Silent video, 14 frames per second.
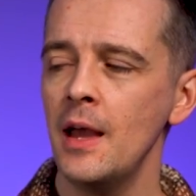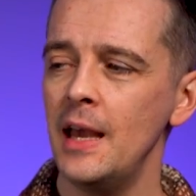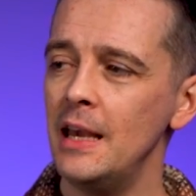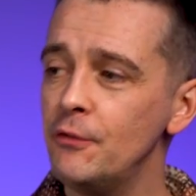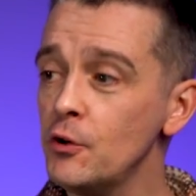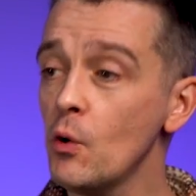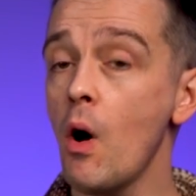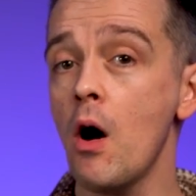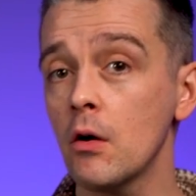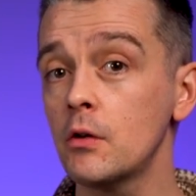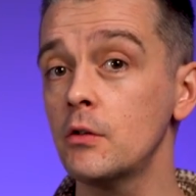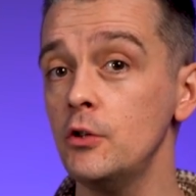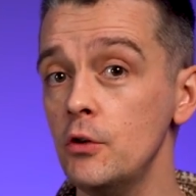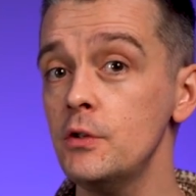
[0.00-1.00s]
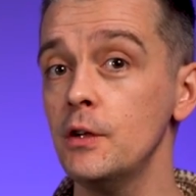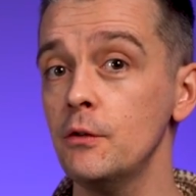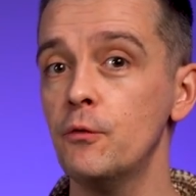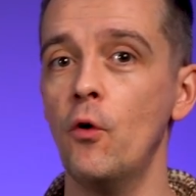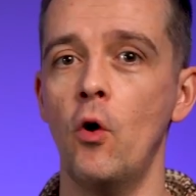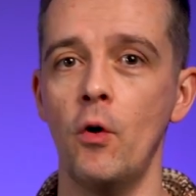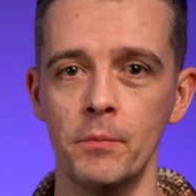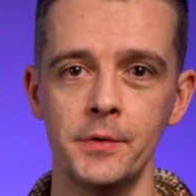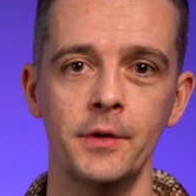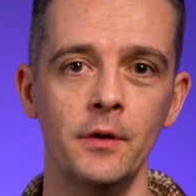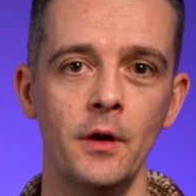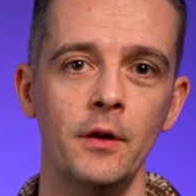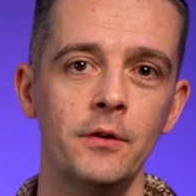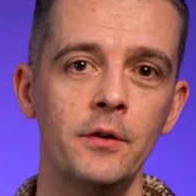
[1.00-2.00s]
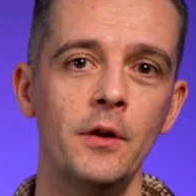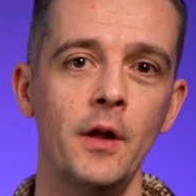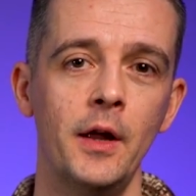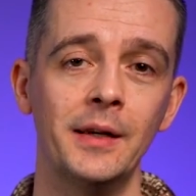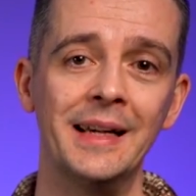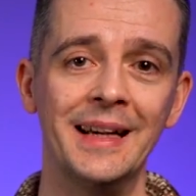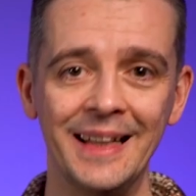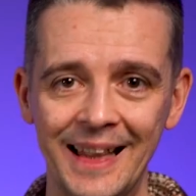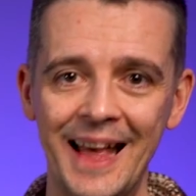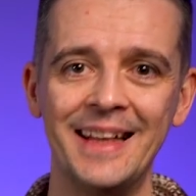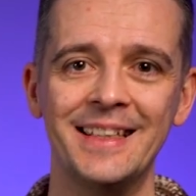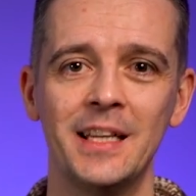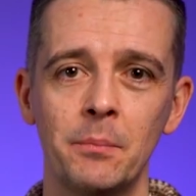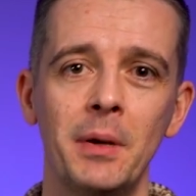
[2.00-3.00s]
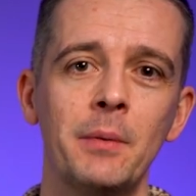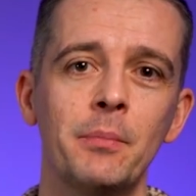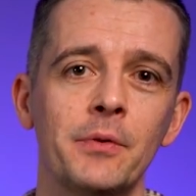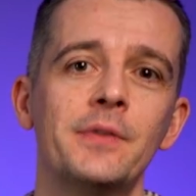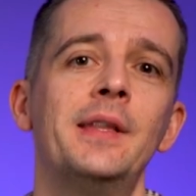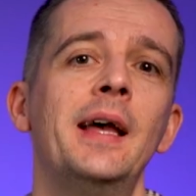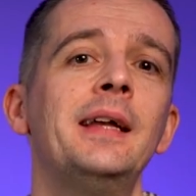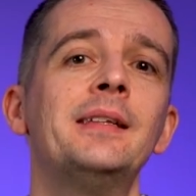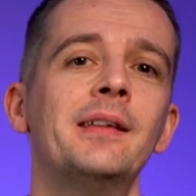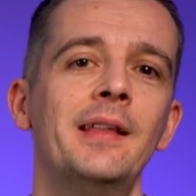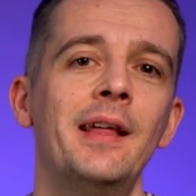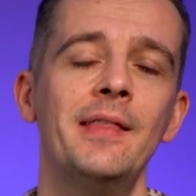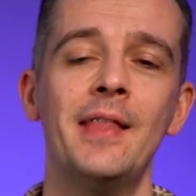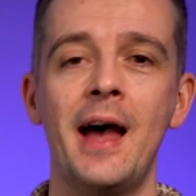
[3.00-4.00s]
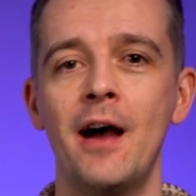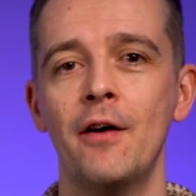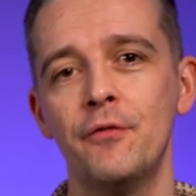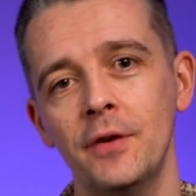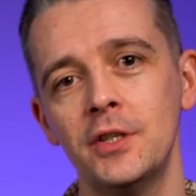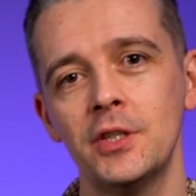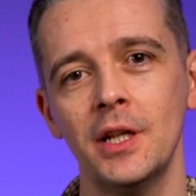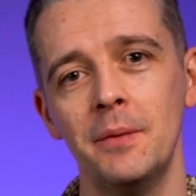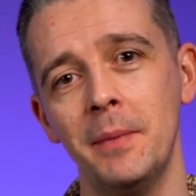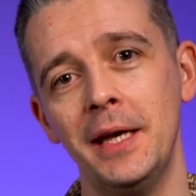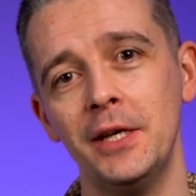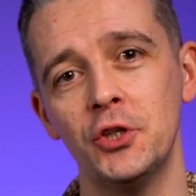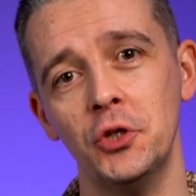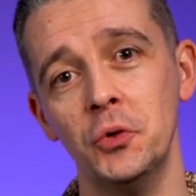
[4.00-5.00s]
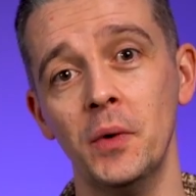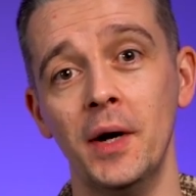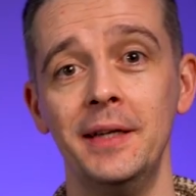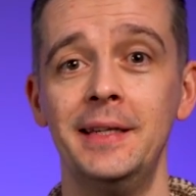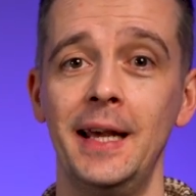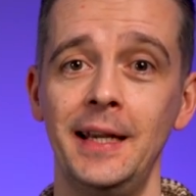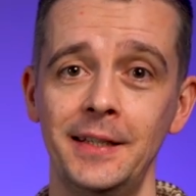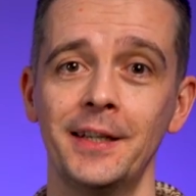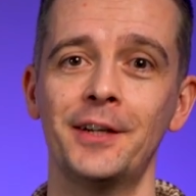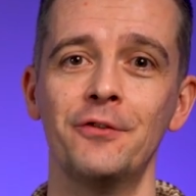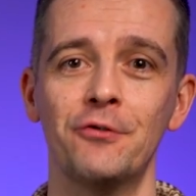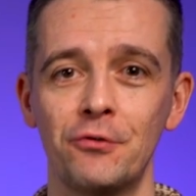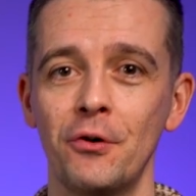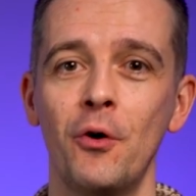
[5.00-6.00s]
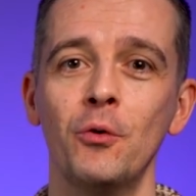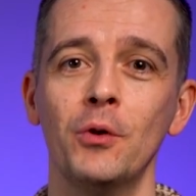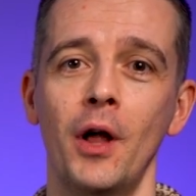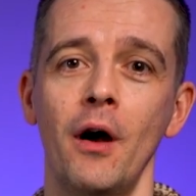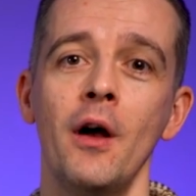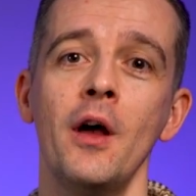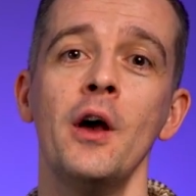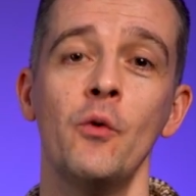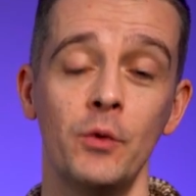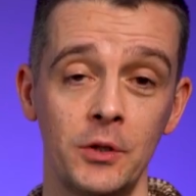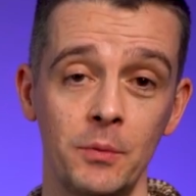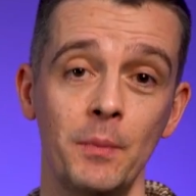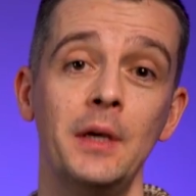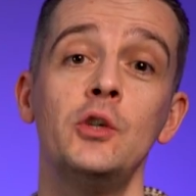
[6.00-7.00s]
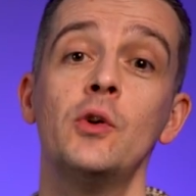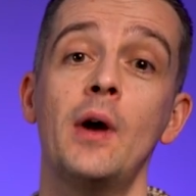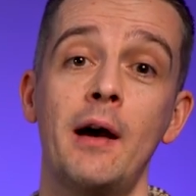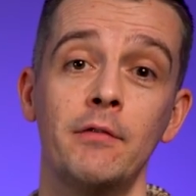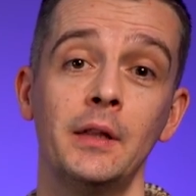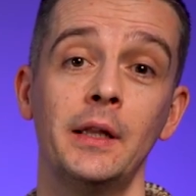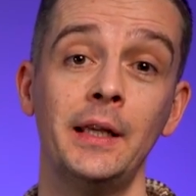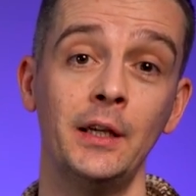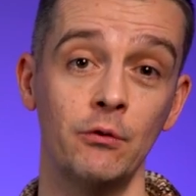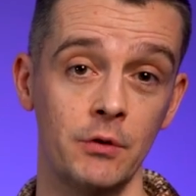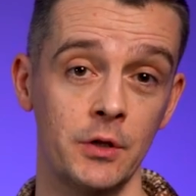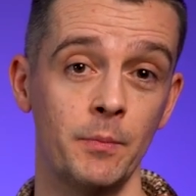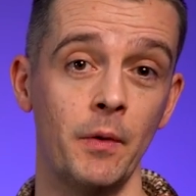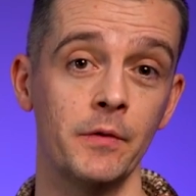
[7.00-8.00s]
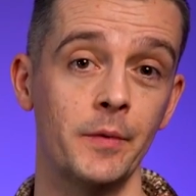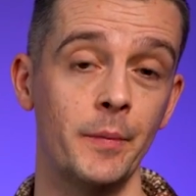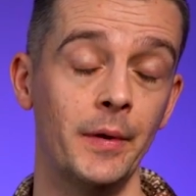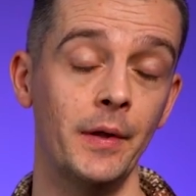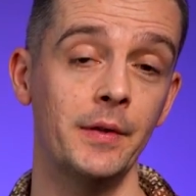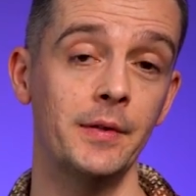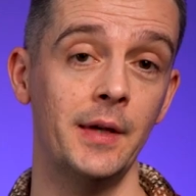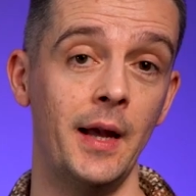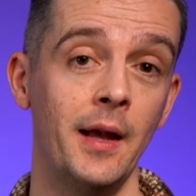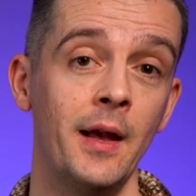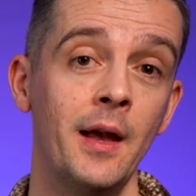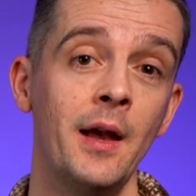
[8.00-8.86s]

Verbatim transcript: If you are using forms and, and, and collecting people's data, then that officially makes you a data controller, which means you have a legal responsibility.